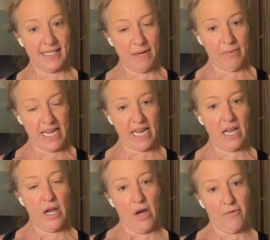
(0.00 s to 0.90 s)

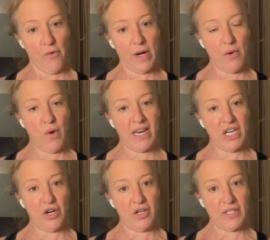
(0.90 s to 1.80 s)
sibling,
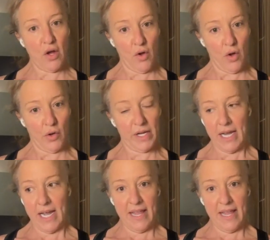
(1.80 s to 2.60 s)
41 years old,